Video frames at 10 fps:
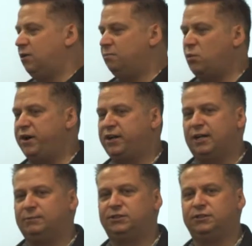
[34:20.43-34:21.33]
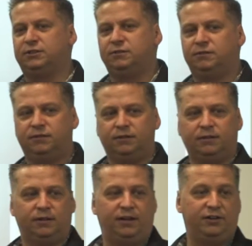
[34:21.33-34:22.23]
But when it comes to
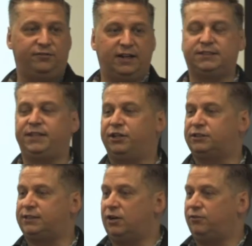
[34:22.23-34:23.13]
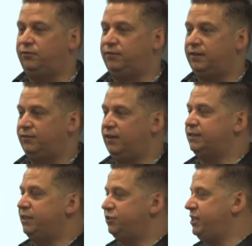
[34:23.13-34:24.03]
investing in yourself,
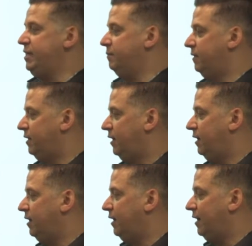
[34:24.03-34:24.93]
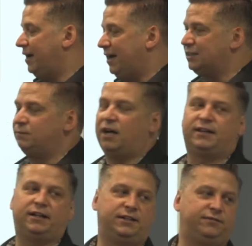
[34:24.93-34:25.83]
investing in your team, it's not
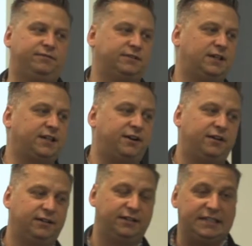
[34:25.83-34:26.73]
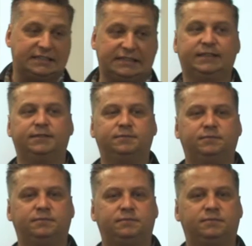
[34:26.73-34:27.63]
that easy,
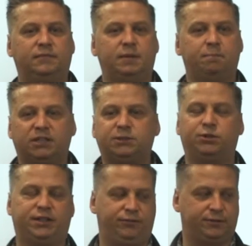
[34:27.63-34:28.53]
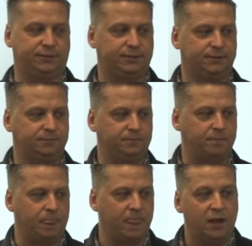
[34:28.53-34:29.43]
much more difficult.
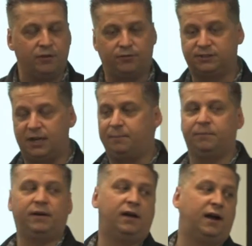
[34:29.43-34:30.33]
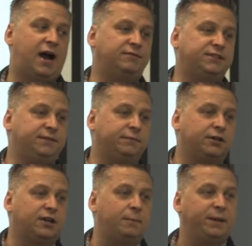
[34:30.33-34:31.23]
For some, I've seen their
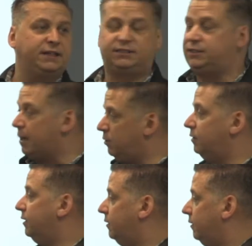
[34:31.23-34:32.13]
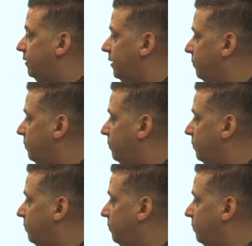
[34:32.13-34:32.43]
companies double in